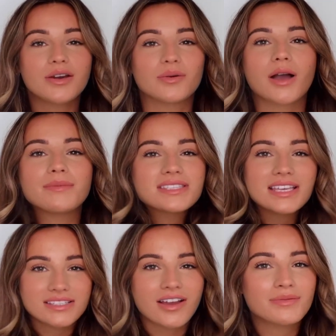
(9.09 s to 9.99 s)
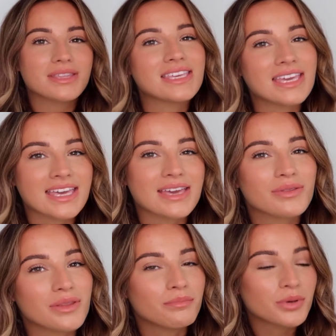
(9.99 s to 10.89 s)
We're coming to that time of the year
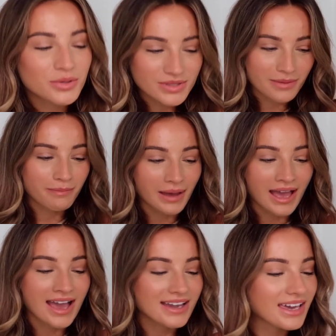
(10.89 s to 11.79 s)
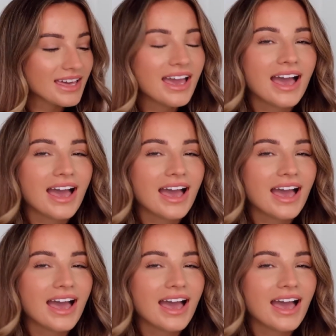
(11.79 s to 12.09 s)
when the boots are back.